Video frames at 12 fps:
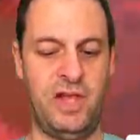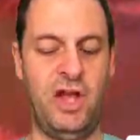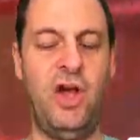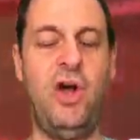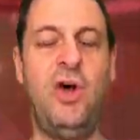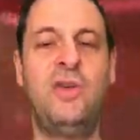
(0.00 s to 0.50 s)

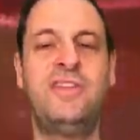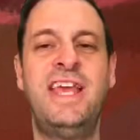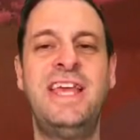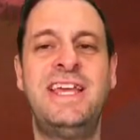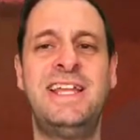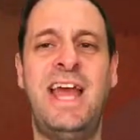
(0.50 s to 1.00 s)
Oh,
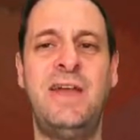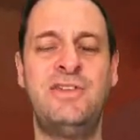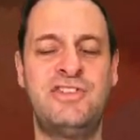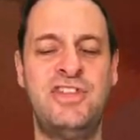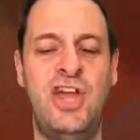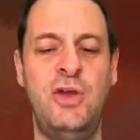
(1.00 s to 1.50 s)
taken out.
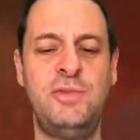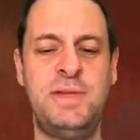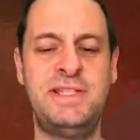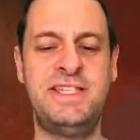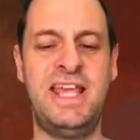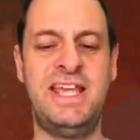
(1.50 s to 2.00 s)
Snow has
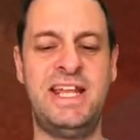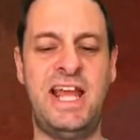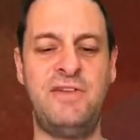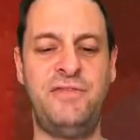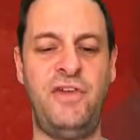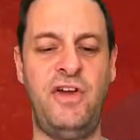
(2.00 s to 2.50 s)
been taken
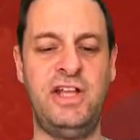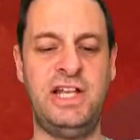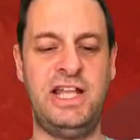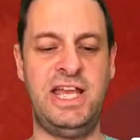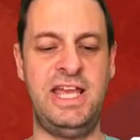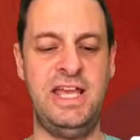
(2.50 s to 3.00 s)
out
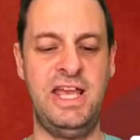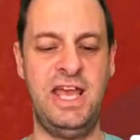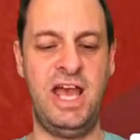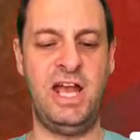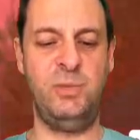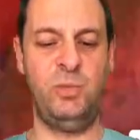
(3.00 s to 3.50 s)
finally.
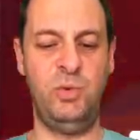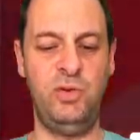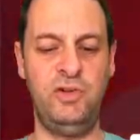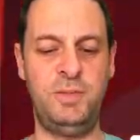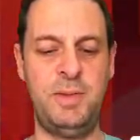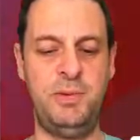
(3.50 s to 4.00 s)
And a wall
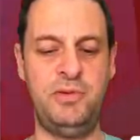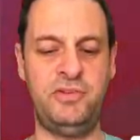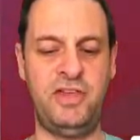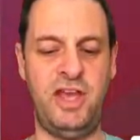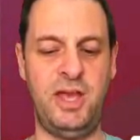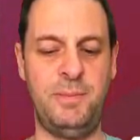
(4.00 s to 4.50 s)
has been
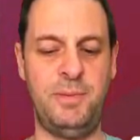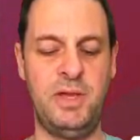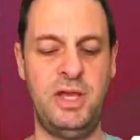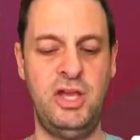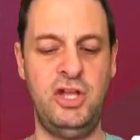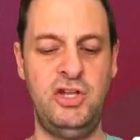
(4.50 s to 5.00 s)
put up.
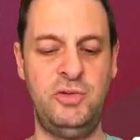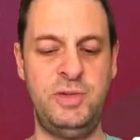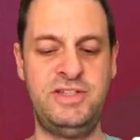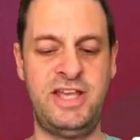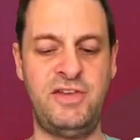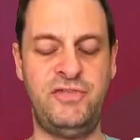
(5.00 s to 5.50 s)
Who do
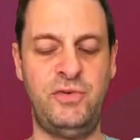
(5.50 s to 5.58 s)
we take